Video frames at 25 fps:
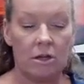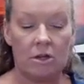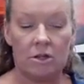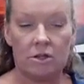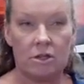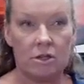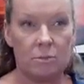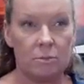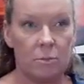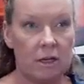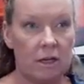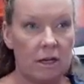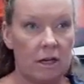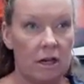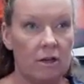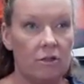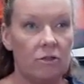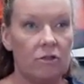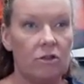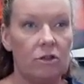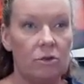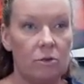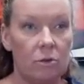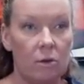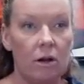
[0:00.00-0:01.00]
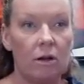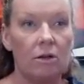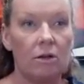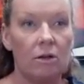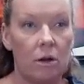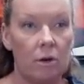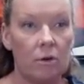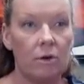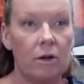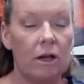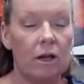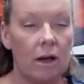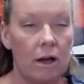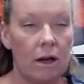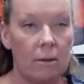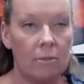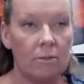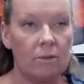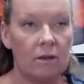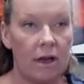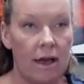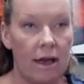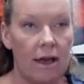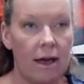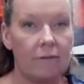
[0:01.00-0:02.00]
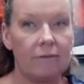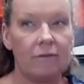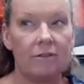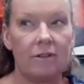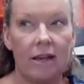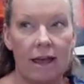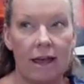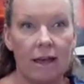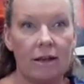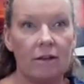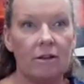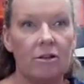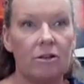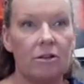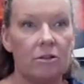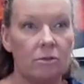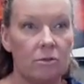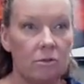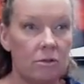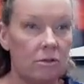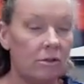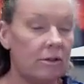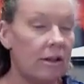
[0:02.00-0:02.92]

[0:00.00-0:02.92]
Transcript: just because you are loading up to have 10